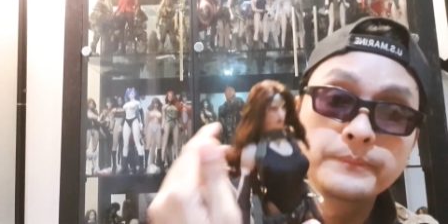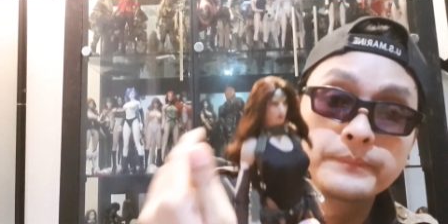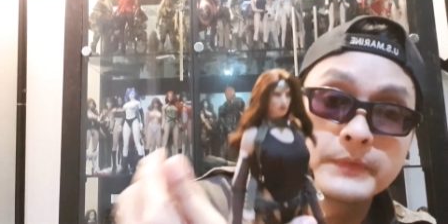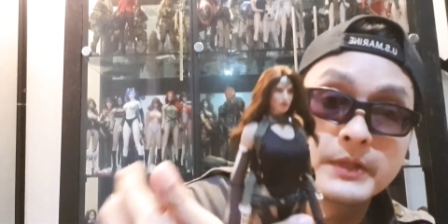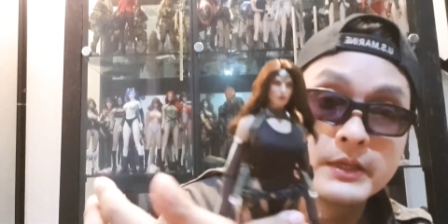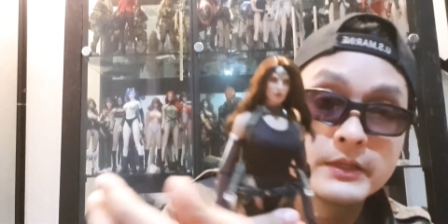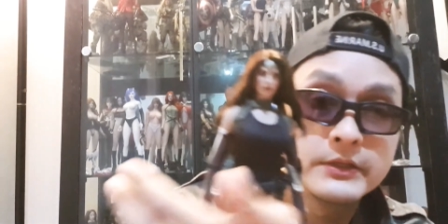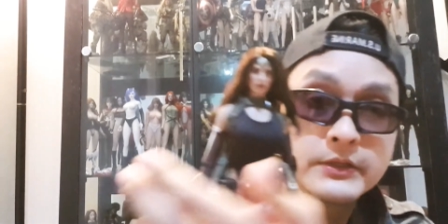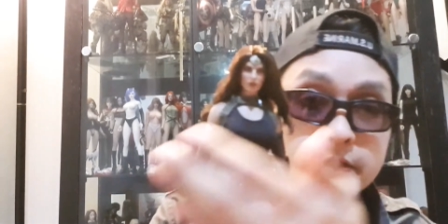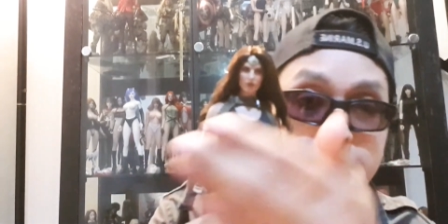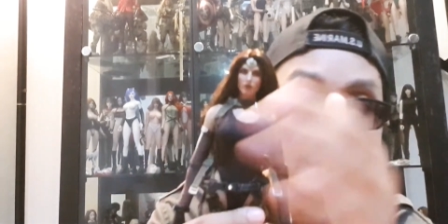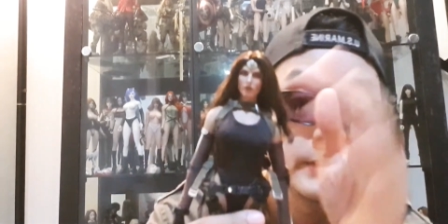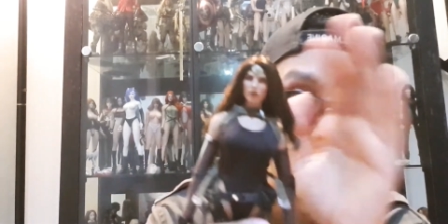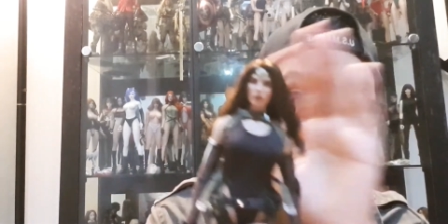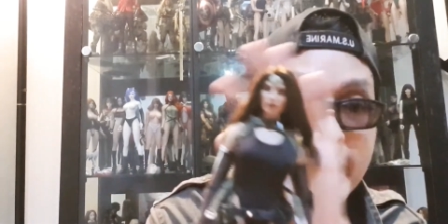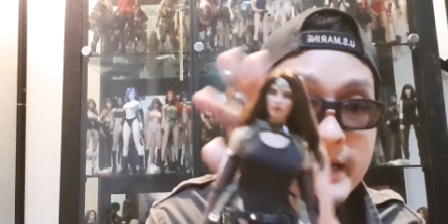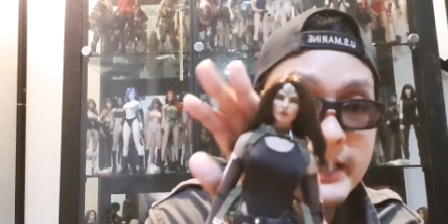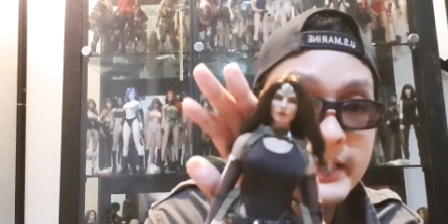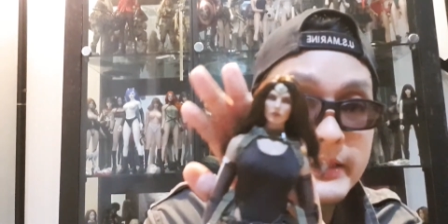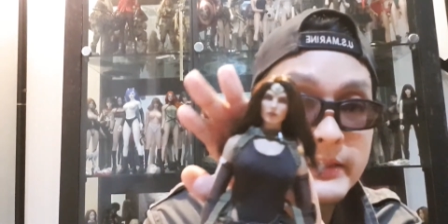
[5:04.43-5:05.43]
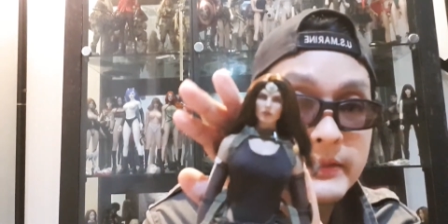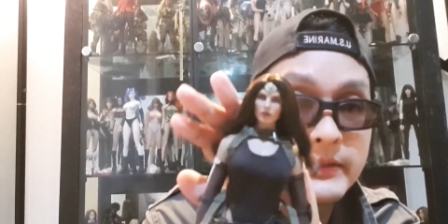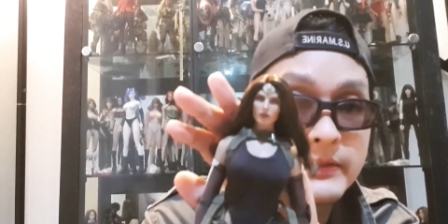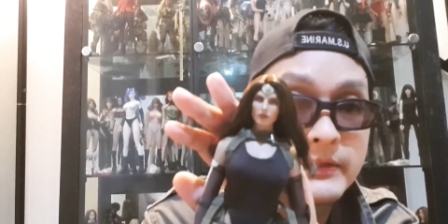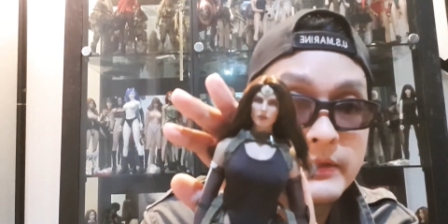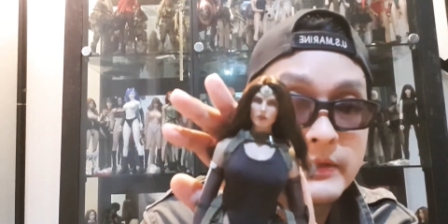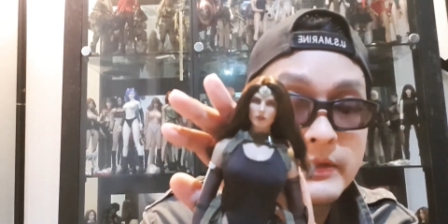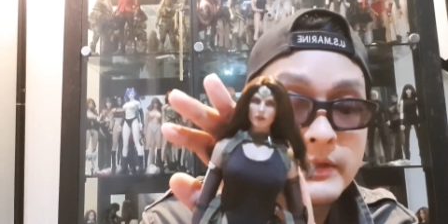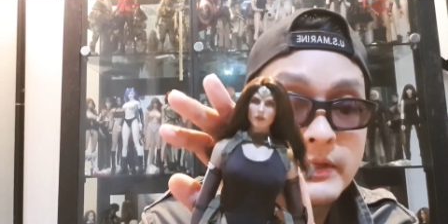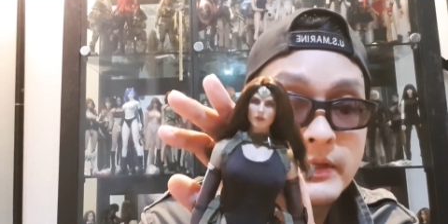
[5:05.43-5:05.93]
It's tenet.
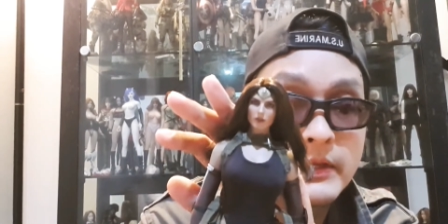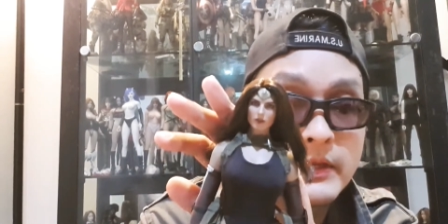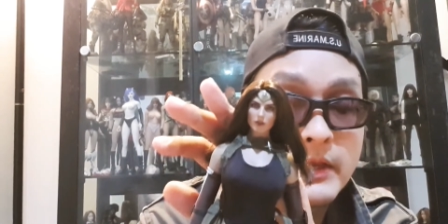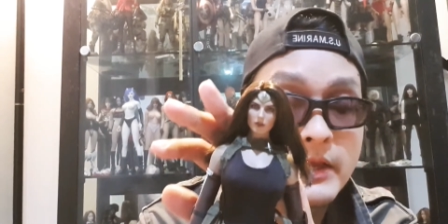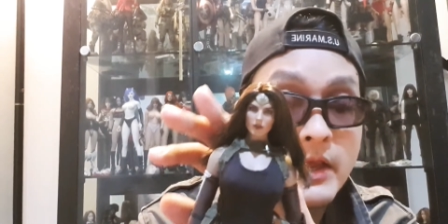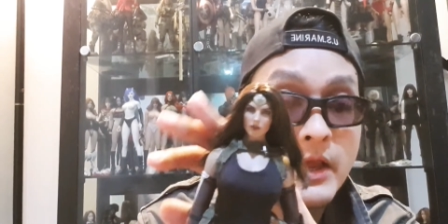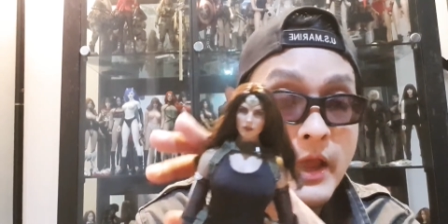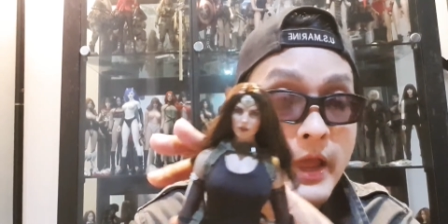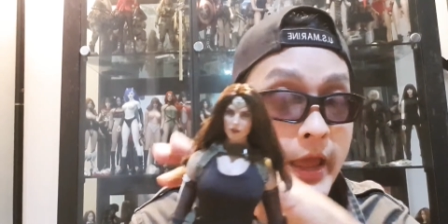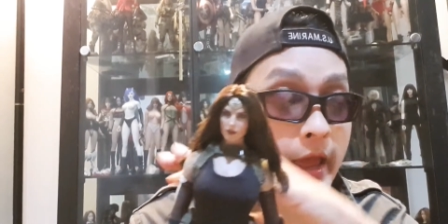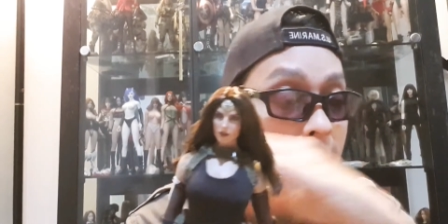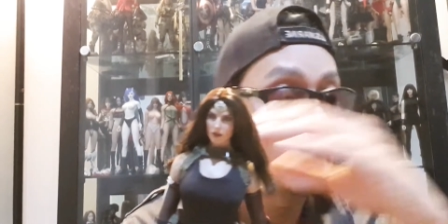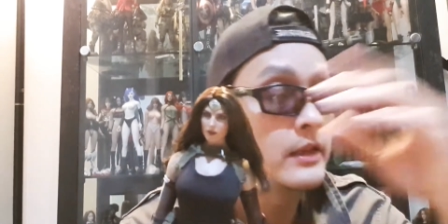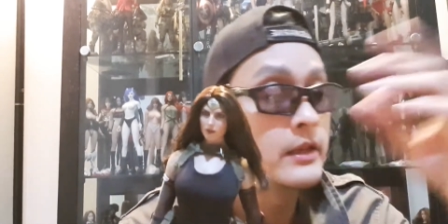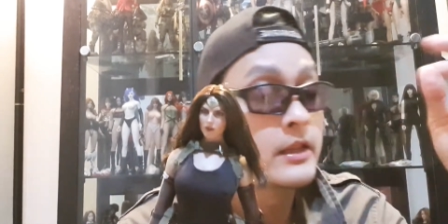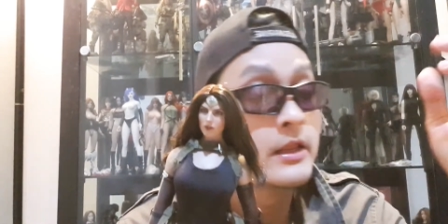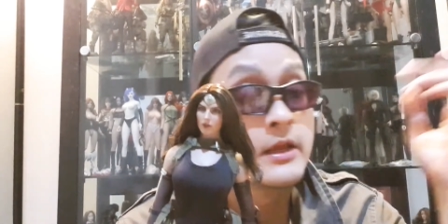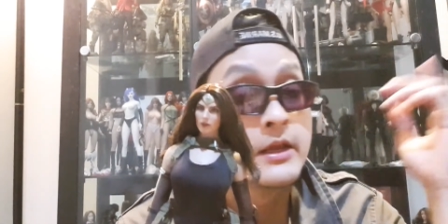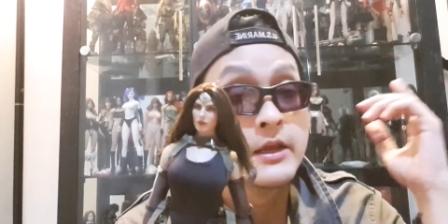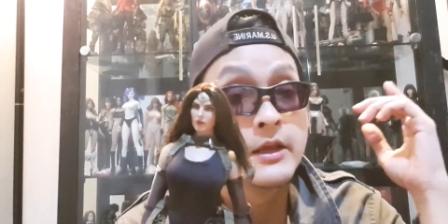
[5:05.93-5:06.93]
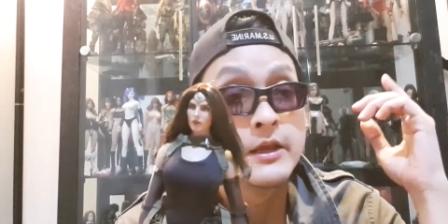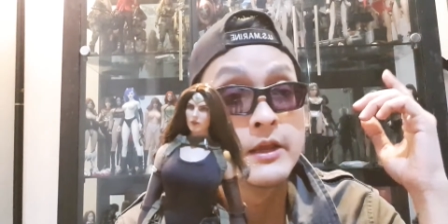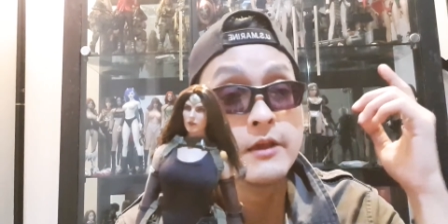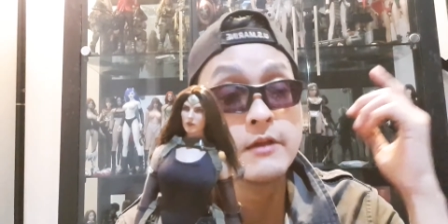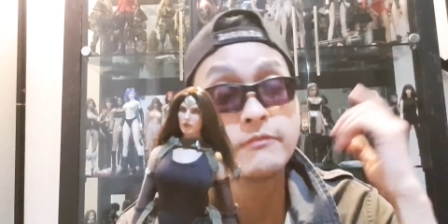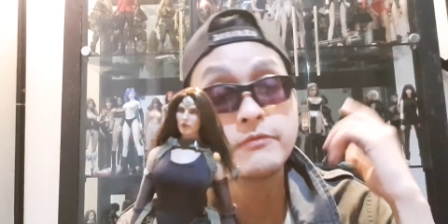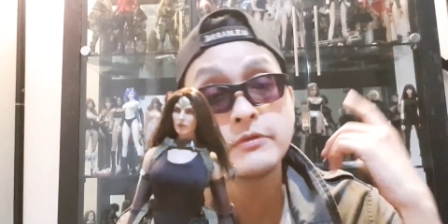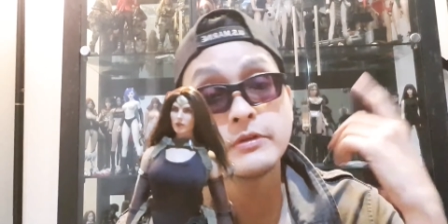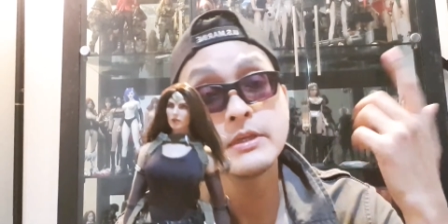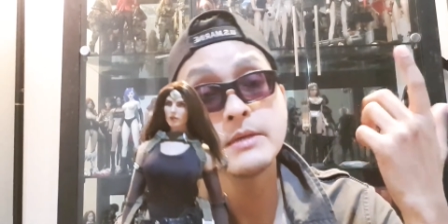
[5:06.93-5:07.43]
And
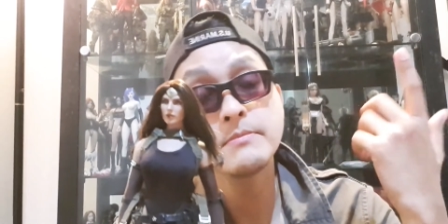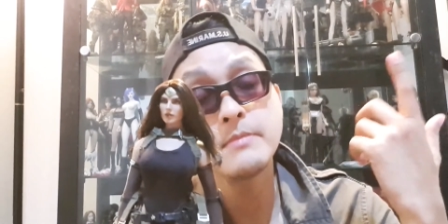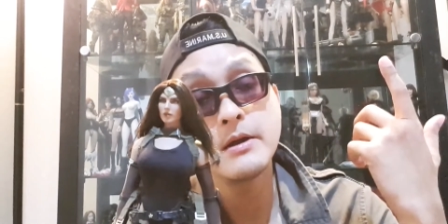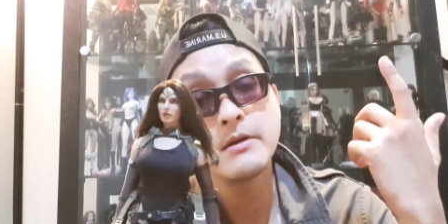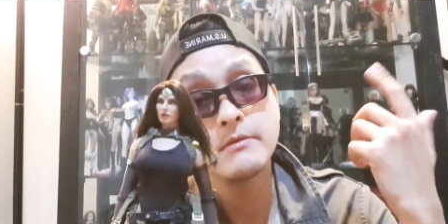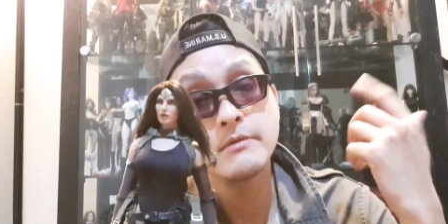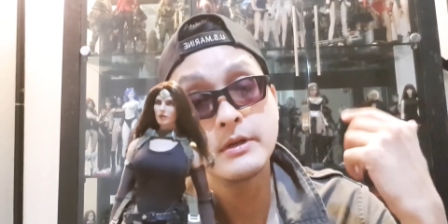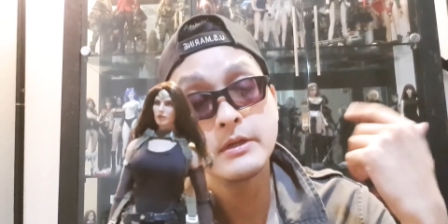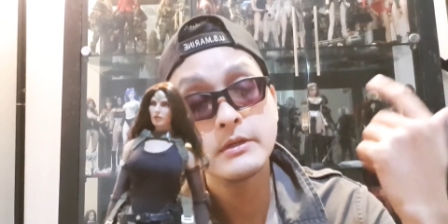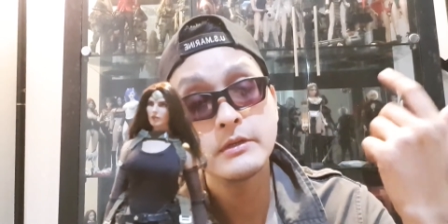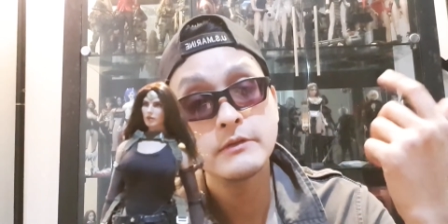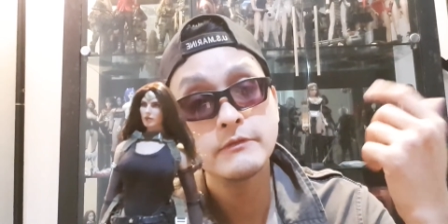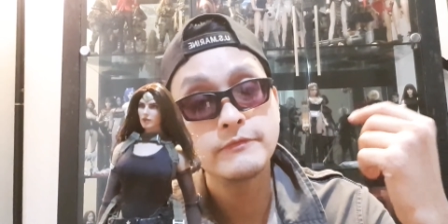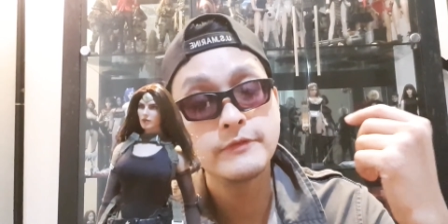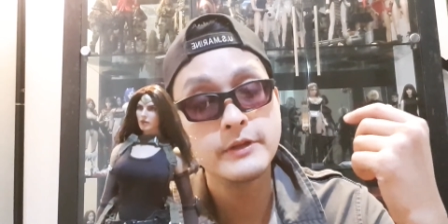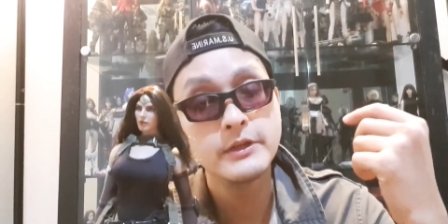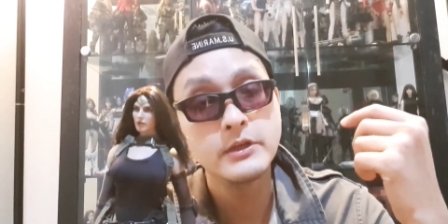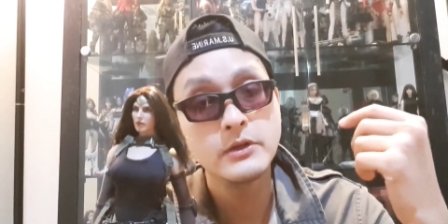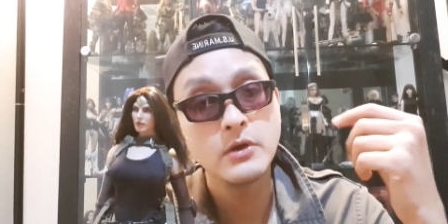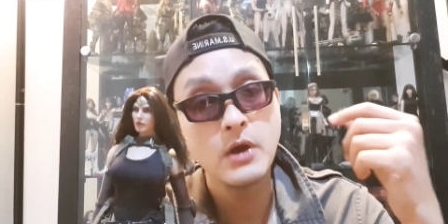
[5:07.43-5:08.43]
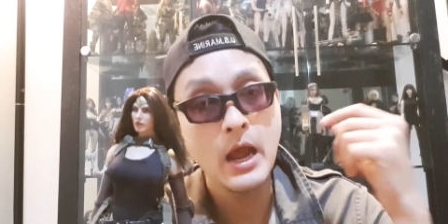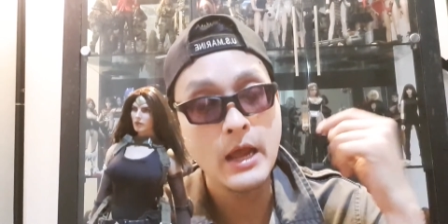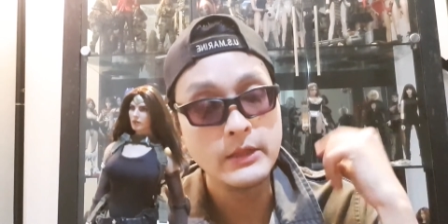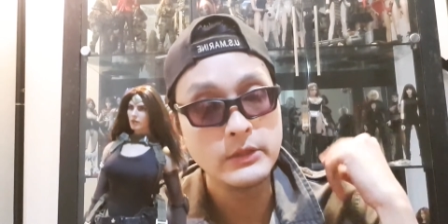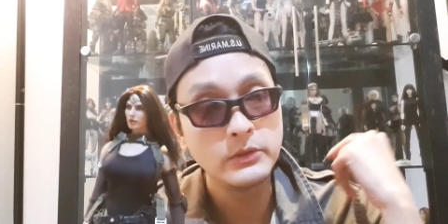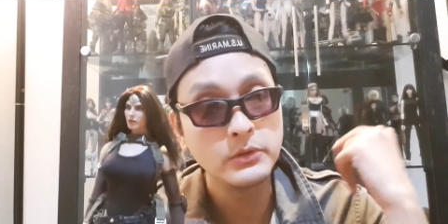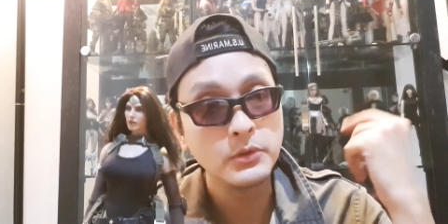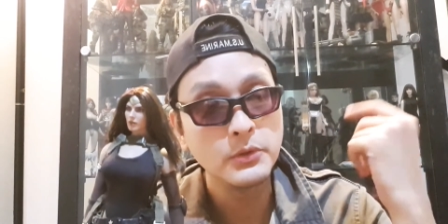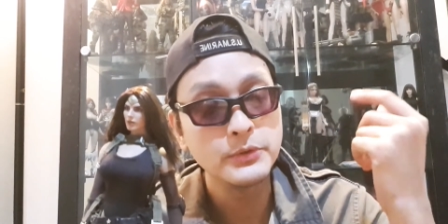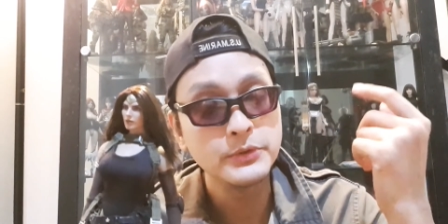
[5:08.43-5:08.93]
if you see my recent video, I
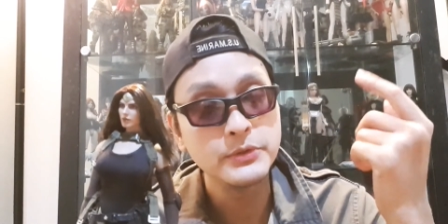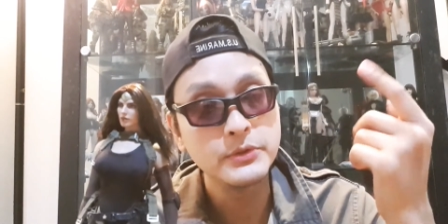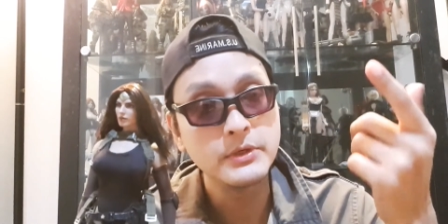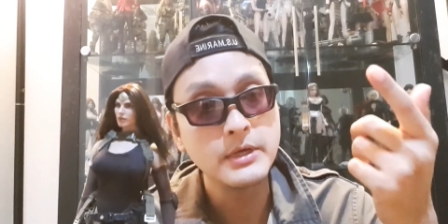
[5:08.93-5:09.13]
told you